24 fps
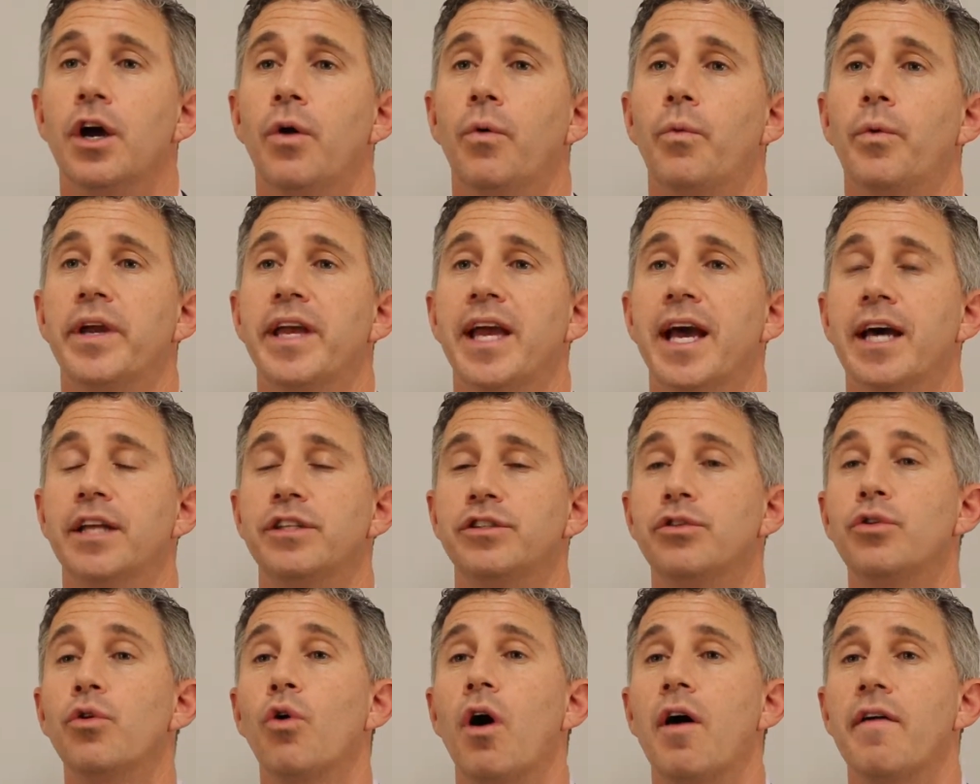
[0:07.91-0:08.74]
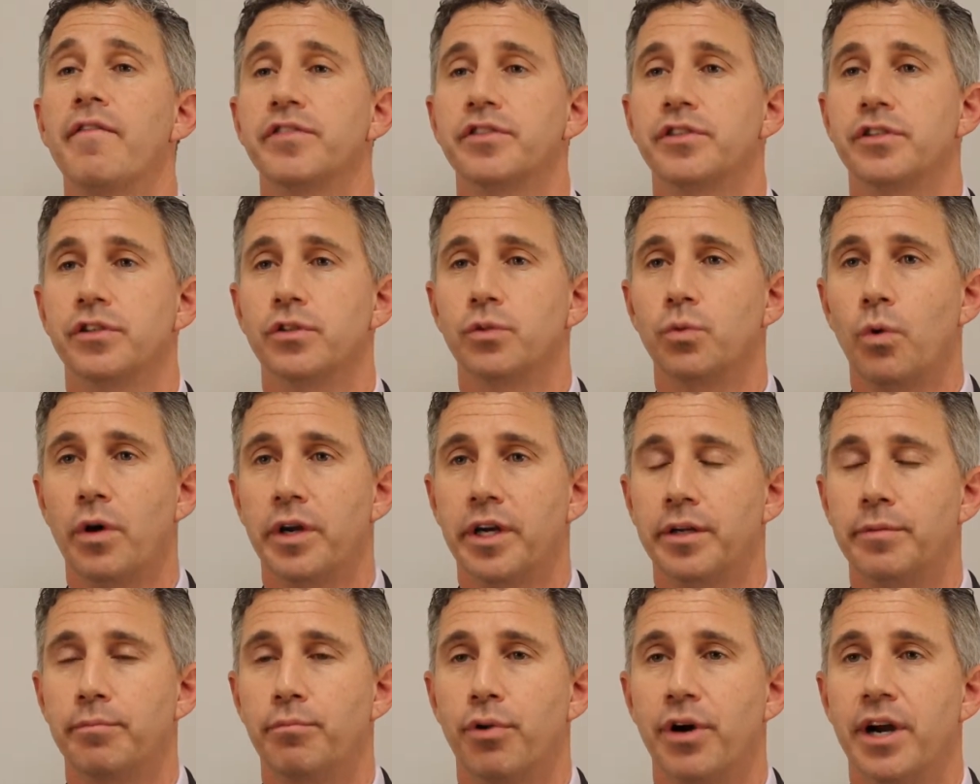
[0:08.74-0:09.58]
we had two offices,
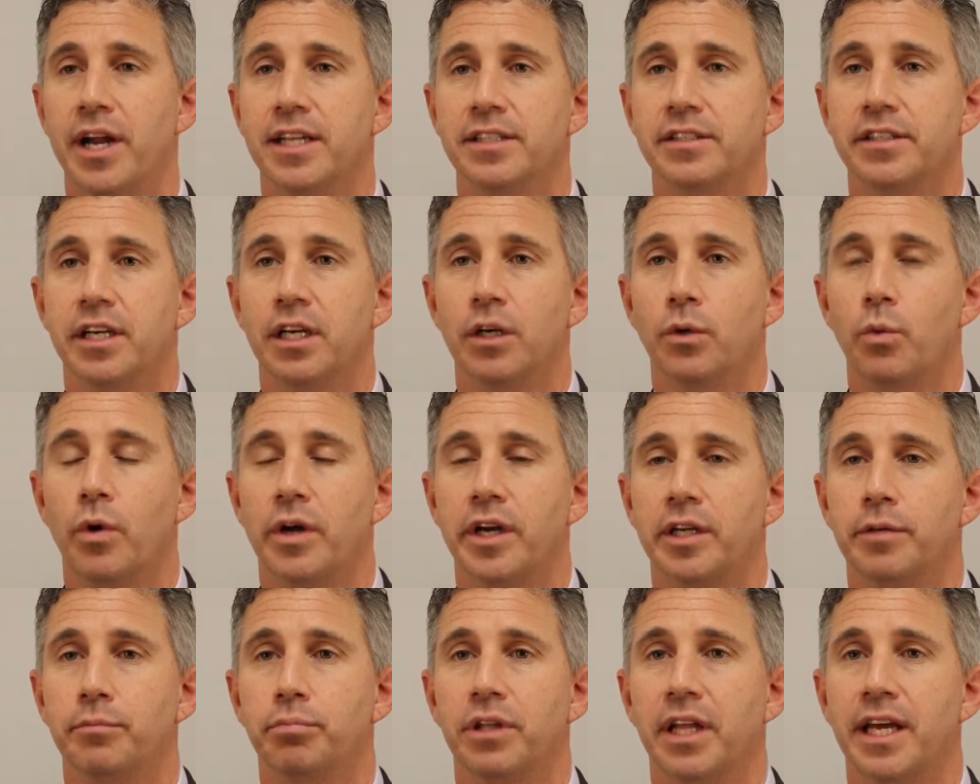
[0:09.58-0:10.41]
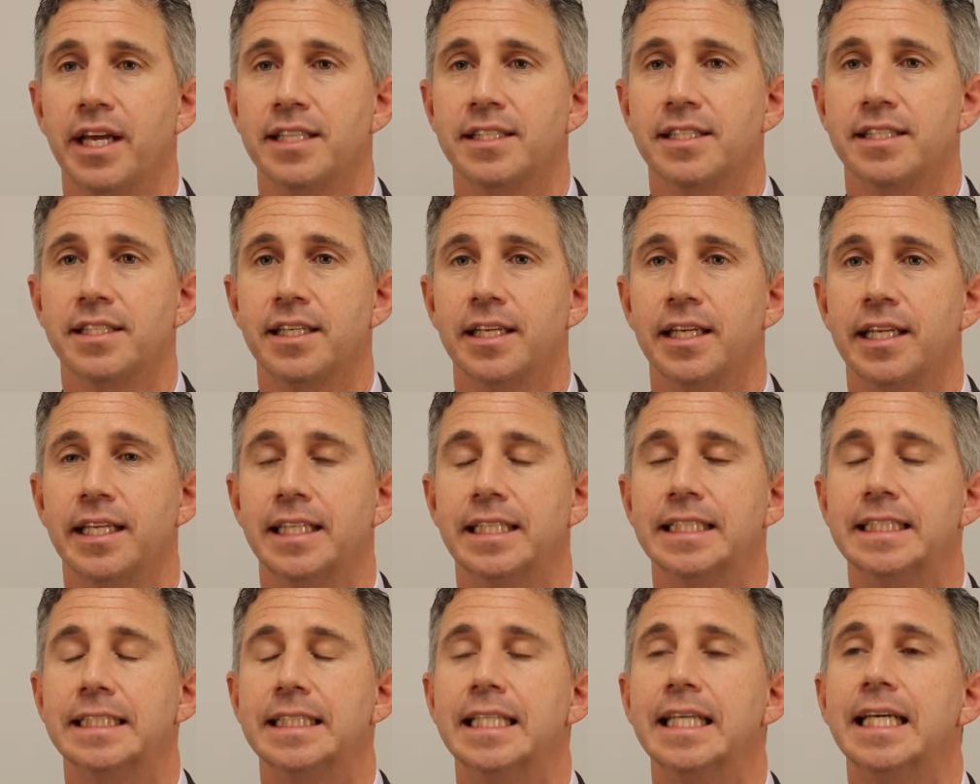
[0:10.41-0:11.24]
one in Brandon and one in Plant City.